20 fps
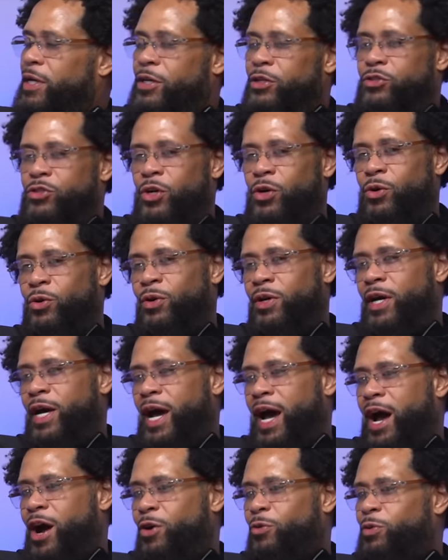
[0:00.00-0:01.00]
So
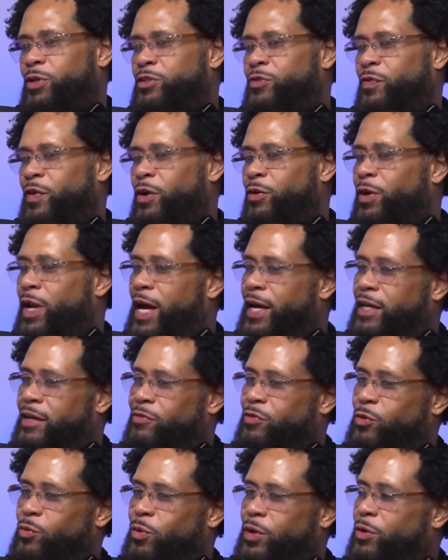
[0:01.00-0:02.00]
I always felt like if
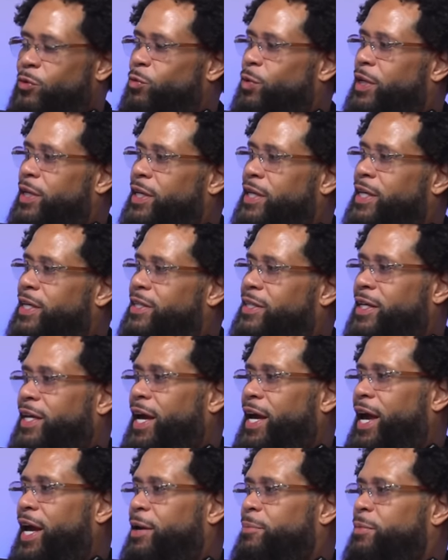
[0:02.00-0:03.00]
you want to really get the
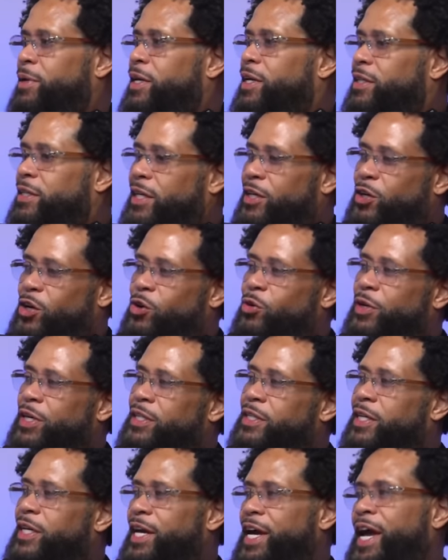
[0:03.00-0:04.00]
game, then go get
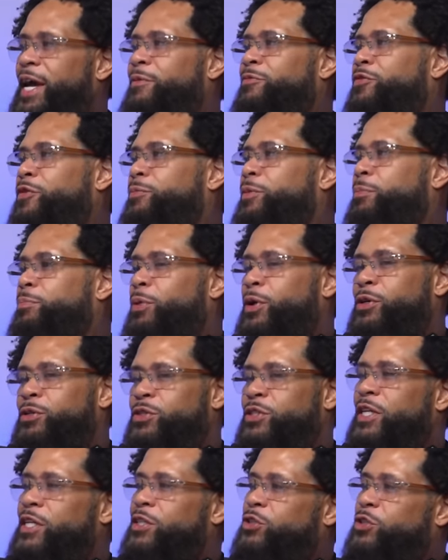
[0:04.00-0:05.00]
the game from the
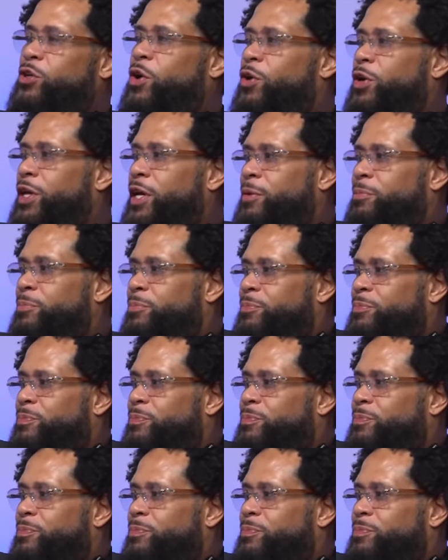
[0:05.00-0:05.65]
person that taught him.